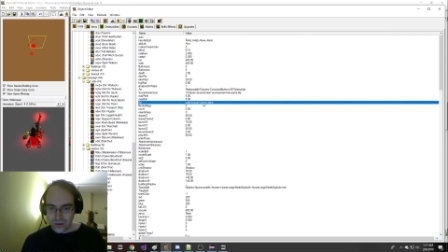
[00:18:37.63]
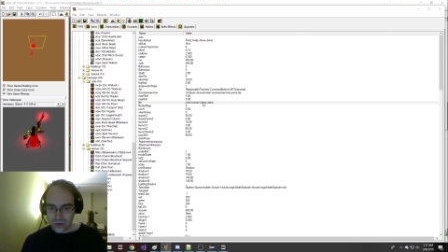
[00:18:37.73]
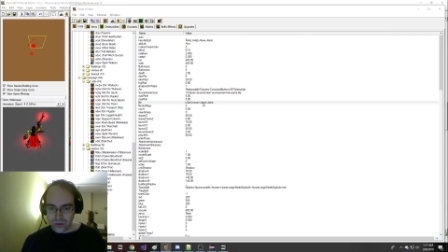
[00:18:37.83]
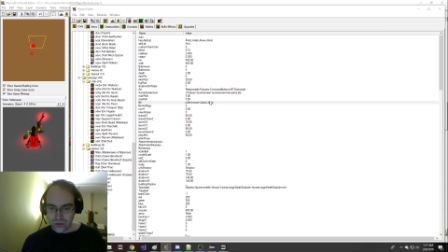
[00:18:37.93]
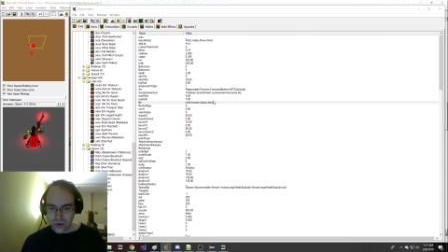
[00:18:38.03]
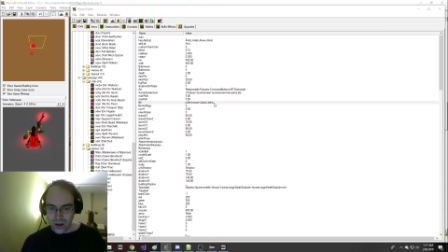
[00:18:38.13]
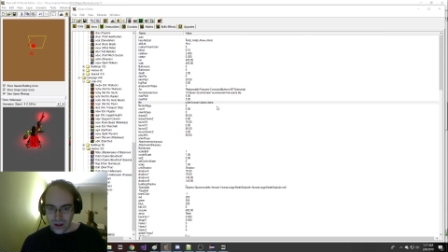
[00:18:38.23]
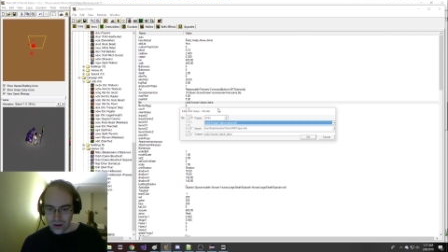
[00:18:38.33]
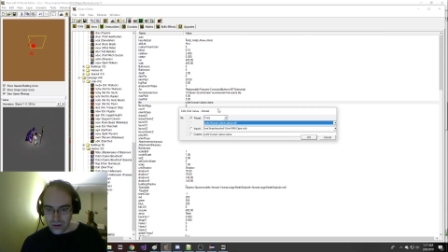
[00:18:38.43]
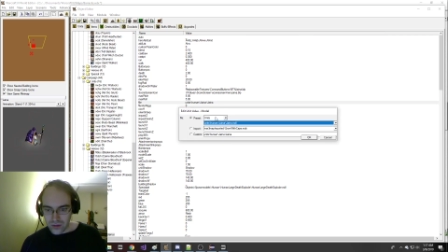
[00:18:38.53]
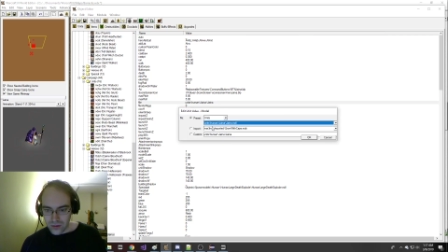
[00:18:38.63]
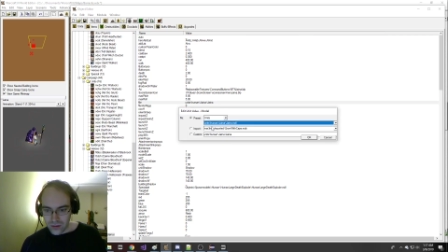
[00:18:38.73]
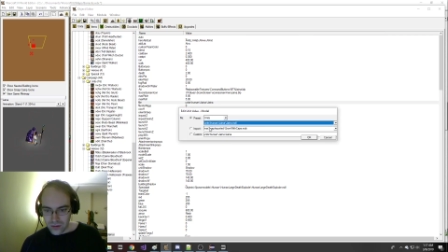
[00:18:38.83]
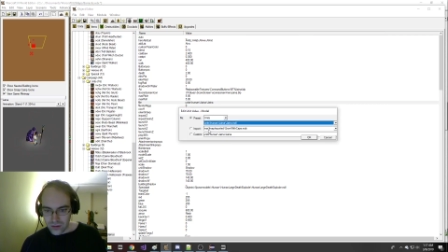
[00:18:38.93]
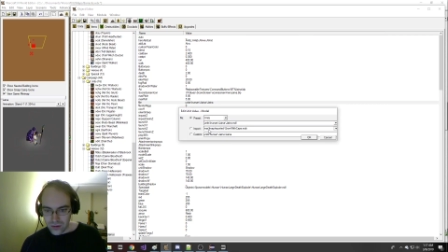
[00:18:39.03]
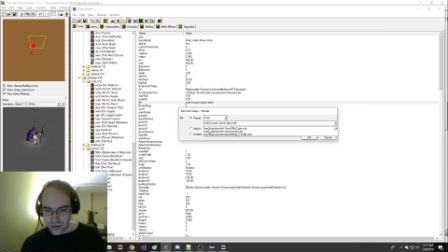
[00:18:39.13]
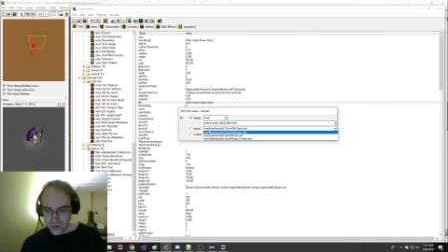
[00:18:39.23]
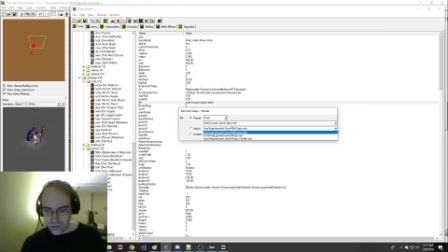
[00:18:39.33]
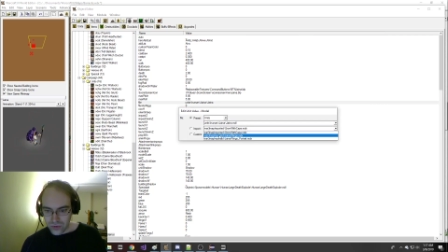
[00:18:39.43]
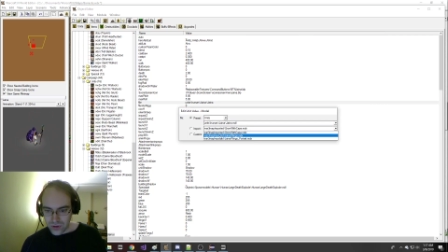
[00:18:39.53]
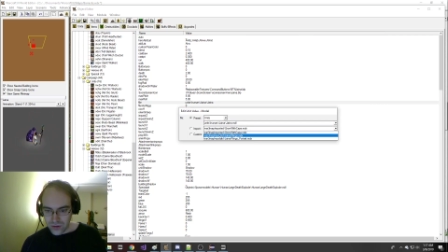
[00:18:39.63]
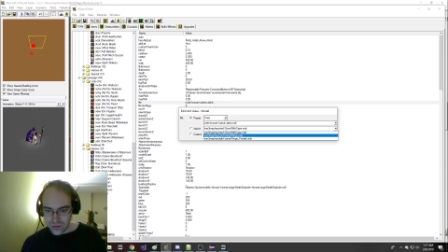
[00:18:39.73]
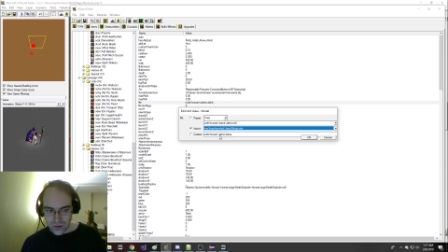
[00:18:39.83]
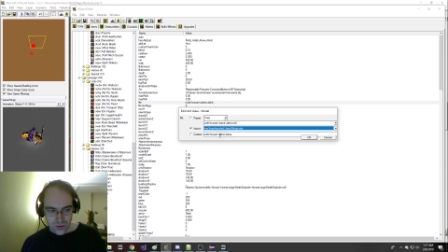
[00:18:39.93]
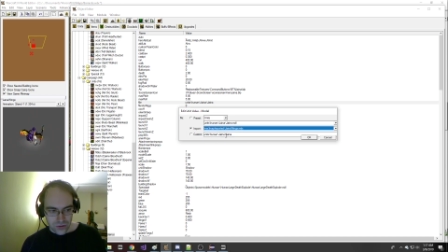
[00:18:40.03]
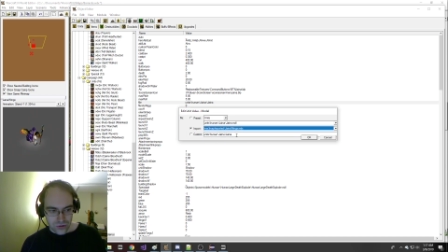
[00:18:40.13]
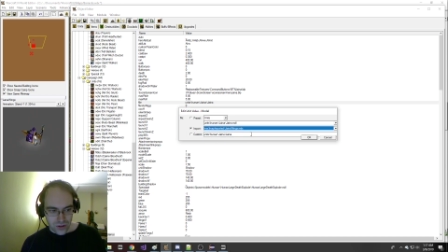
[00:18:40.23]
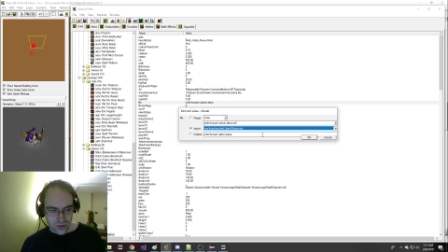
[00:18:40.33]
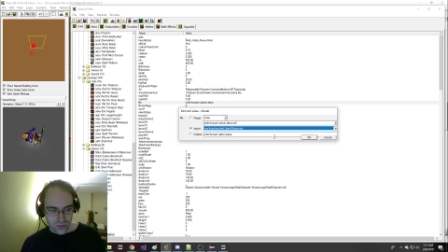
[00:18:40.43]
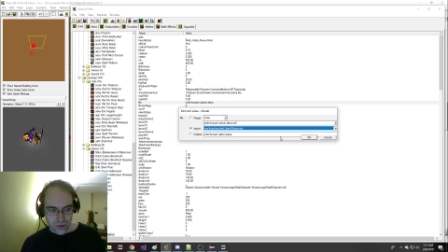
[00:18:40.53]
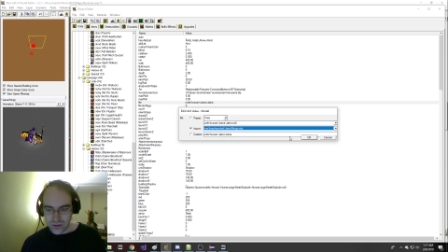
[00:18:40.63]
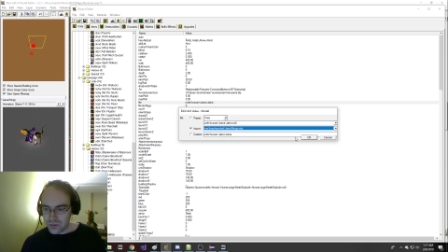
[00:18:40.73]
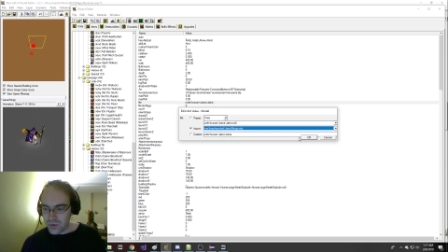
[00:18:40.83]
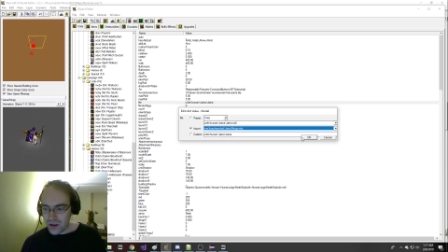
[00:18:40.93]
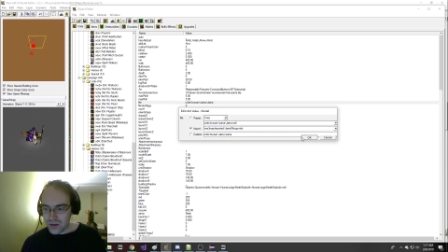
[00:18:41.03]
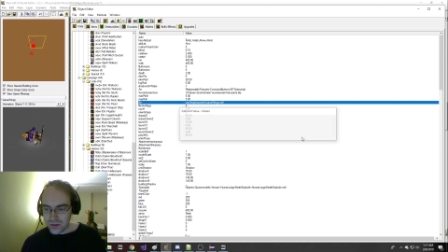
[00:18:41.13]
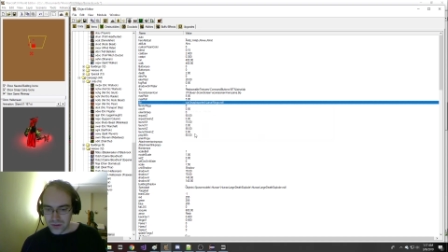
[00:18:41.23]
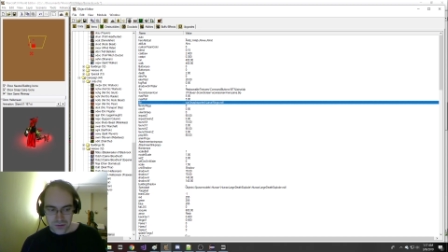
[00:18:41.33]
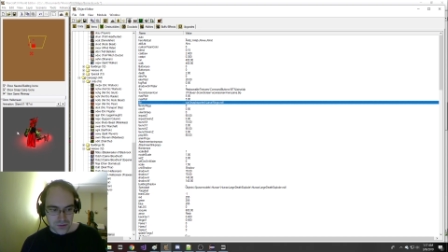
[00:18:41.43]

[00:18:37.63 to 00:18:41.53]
Great. And we'll give it the Jaina wings model.